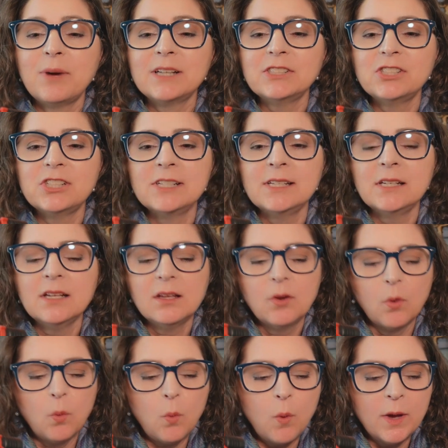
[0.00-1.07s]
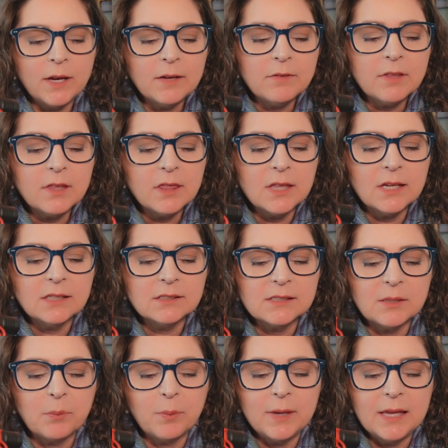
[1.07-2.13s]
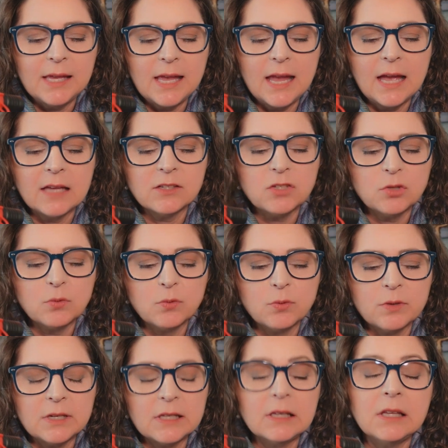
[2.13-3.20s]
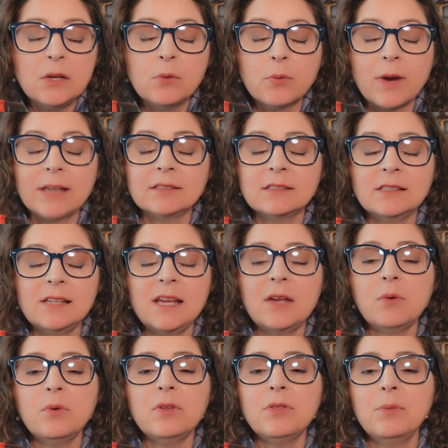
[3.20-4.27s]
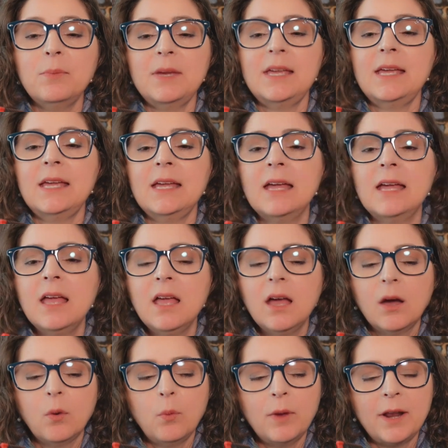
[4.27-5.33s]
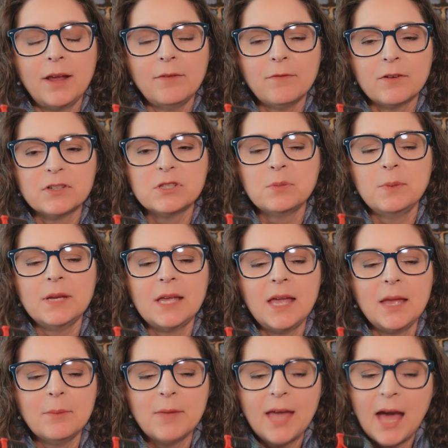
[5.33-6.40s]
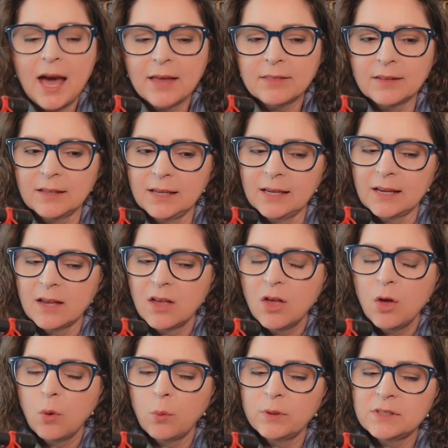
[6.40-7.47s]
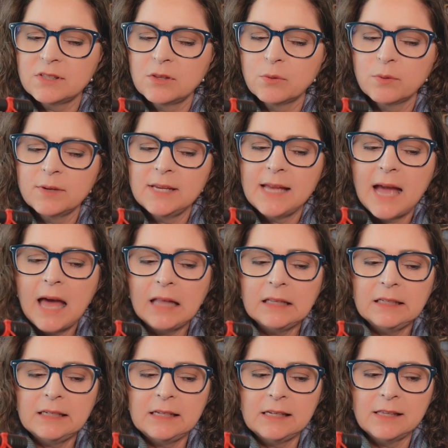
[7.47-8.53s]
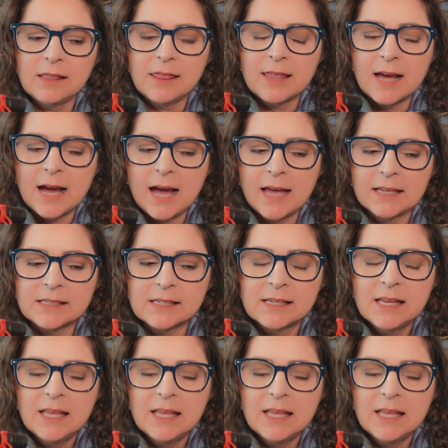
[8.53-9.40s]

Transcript: question, one of the things that began to really resonate with me when I first became Catholic was the reality that